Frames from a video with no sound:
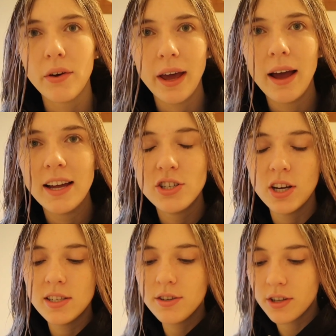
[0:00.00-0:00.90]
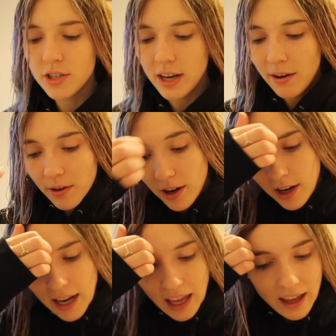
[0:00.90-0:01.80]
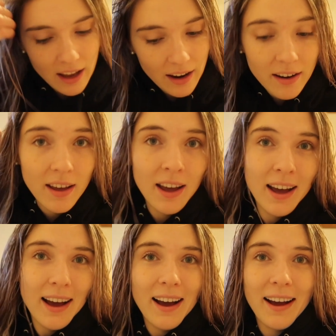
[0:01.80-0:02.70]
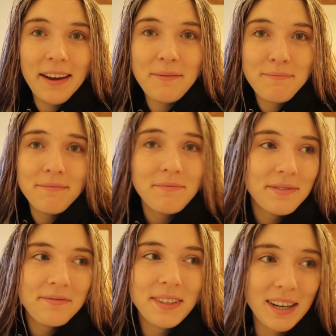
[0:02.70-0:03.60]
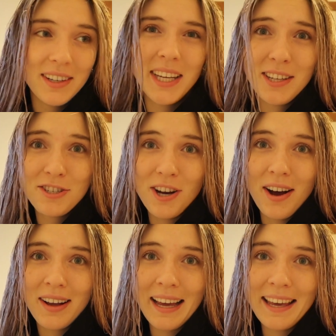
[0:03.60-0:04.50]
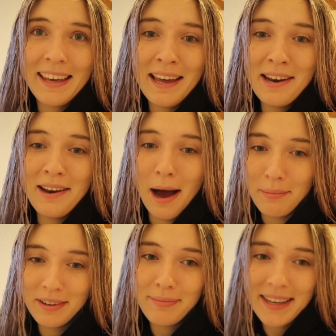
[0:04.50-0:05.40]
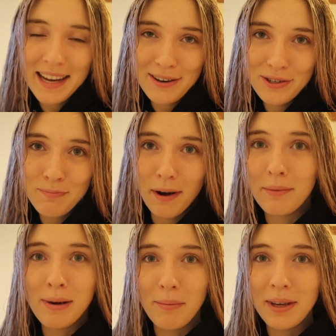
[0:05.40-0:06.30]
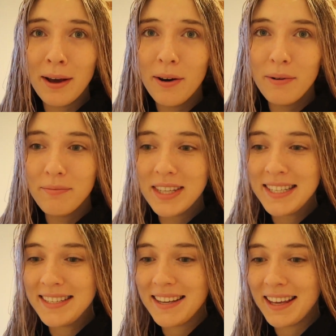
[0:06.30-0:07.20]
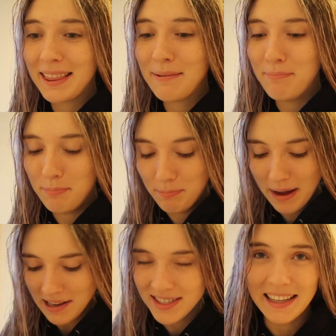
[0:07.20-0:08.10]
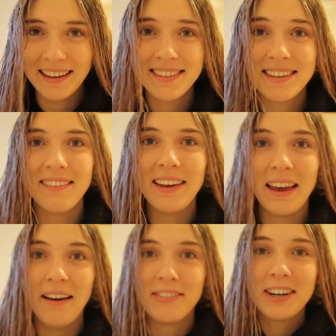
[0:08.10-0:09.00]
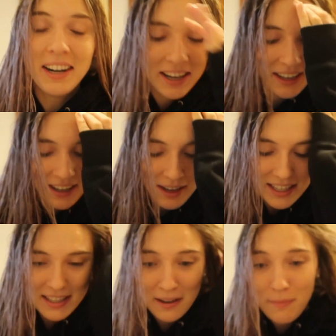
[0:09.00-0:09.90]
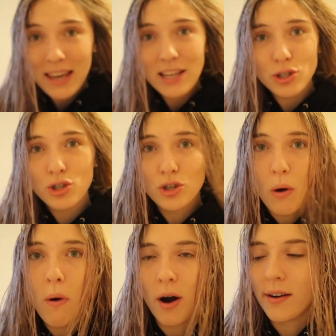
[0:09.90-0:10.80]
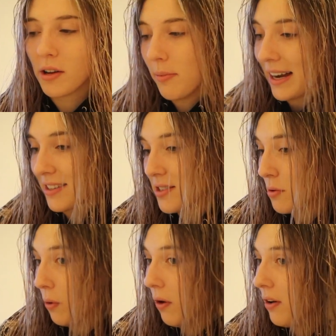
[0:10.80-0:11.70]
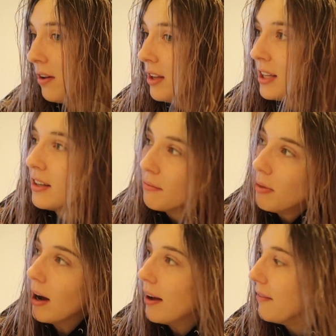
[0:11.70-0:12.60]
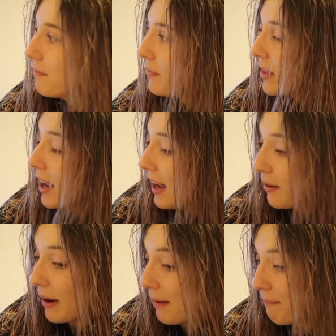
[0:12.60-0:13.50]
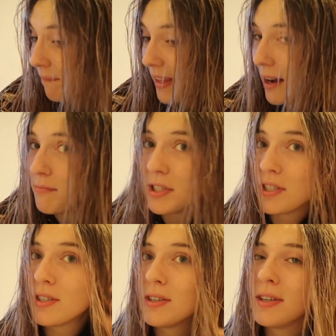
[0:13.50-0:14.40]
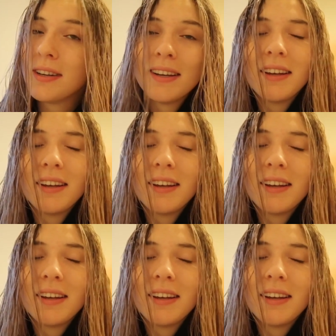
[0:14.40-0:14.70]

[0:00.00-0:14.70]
Okay, I just took a shower and I'm literally in shock. I cannot believe my dad just brought a puppy home. This is like the best Thanksgiving ever. It's gonna make it so hard to go back to school. But anyway, I'm just